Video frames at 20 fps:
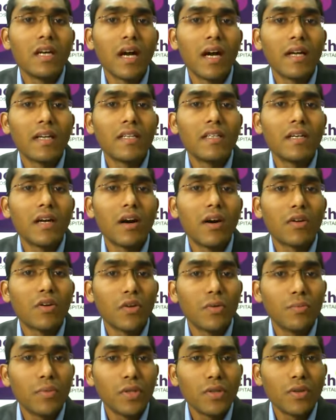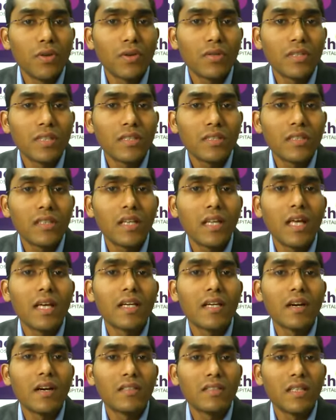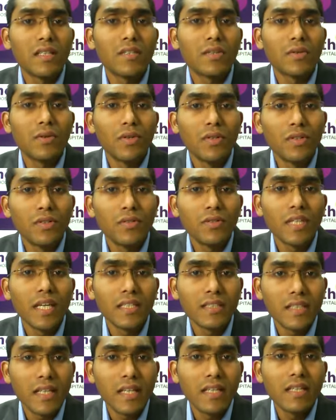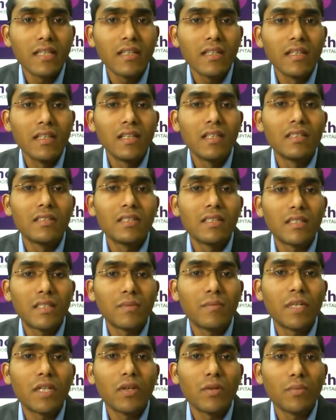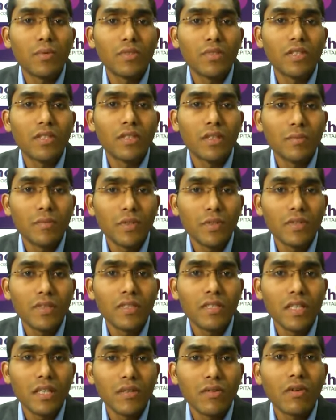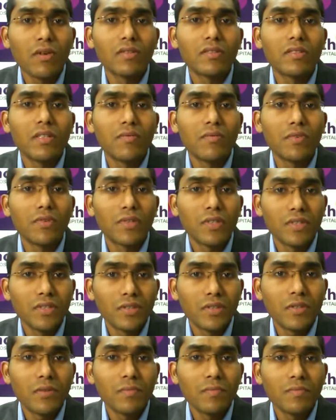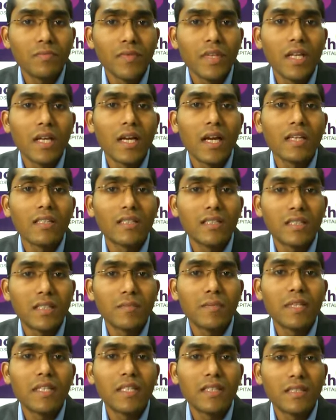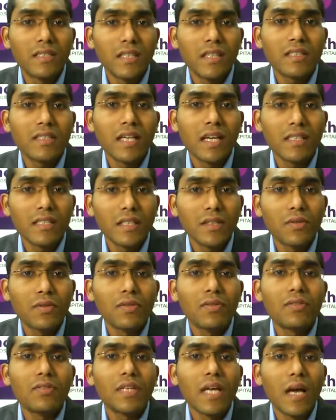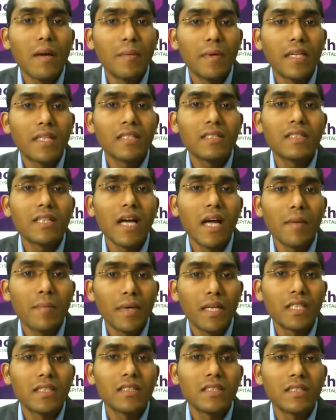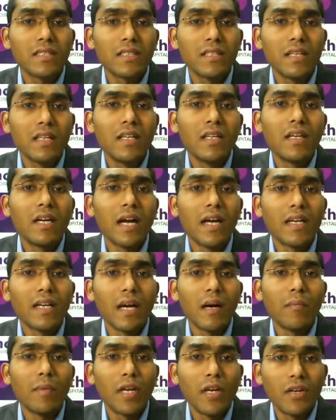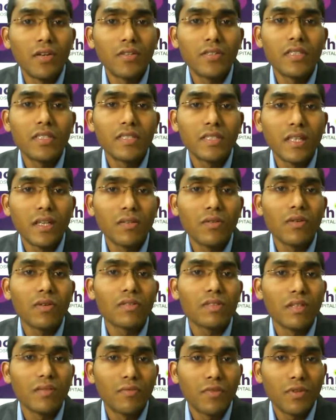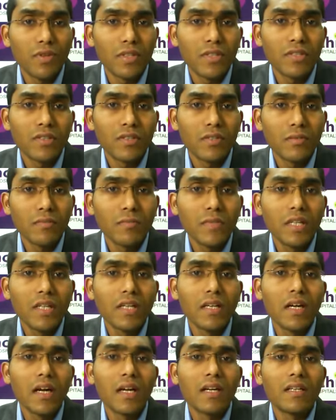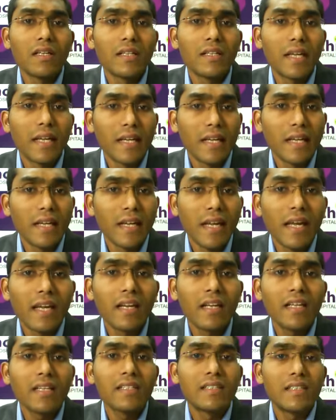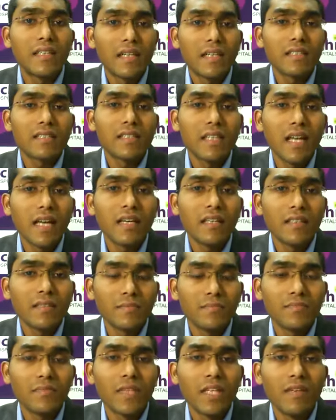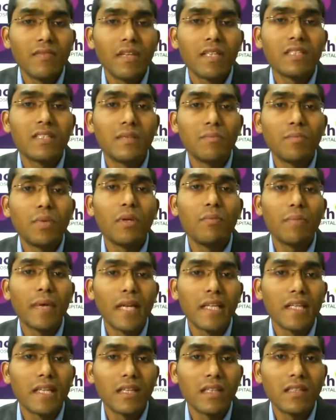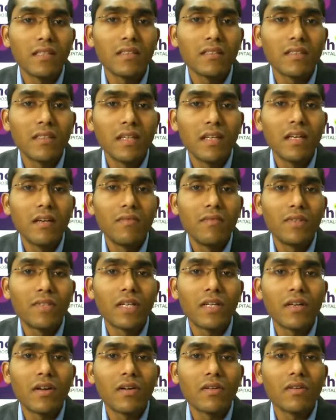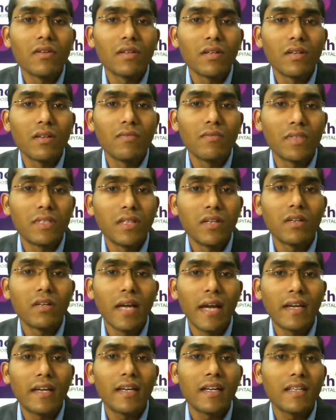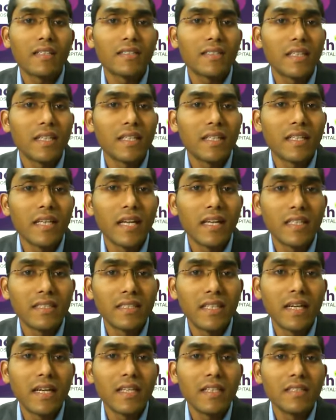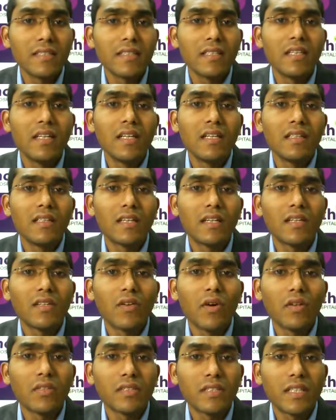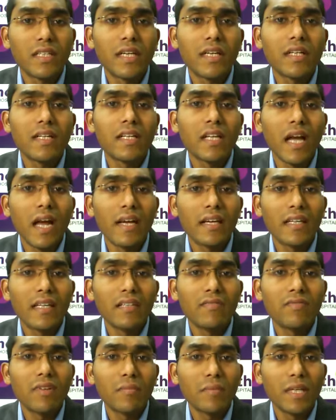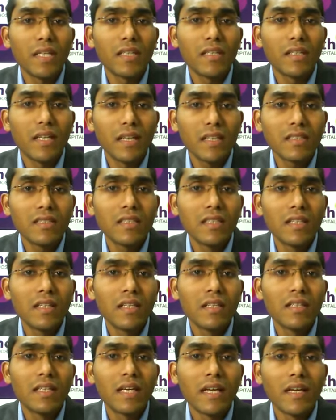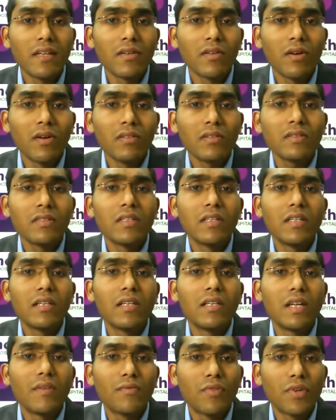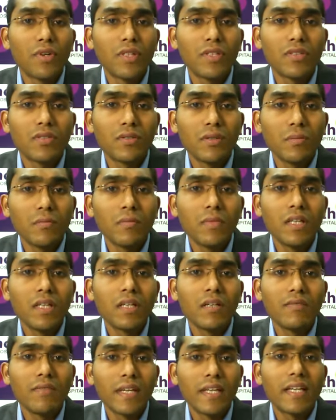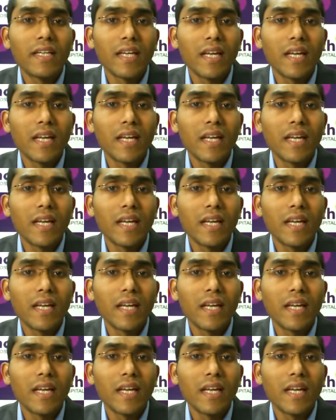and autoimmune causes like, as I told you, SLE, systemic lupus erythematosus, can cause nephrotic syndrome, and systemic diseases, as I told you, diabetes, hypertension, and amyloidosis can cause nephrotic syndrome. And rarely drugs like even simple painkillers, which are categorized as NSAIDs, there are non-steroidal anti-inflammatory drugs. They can cause nephrotic syndrome very